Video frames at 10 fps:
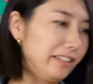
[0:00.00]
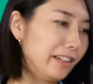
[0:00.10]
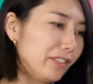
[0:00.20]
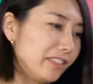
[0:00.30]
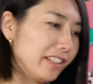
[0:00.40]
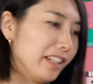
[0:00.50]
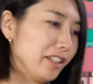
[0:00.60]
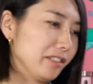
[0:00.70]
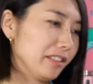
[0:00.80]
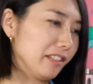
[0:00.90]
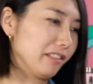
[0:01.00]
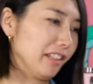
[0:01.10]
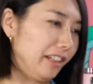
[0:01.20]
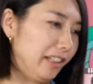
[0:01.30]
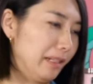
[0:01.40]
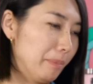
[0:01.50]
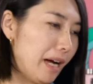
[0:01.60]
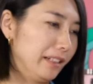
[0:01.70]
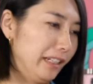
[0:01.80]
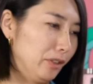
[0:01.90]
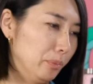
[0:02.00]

I never seen you such like in a panic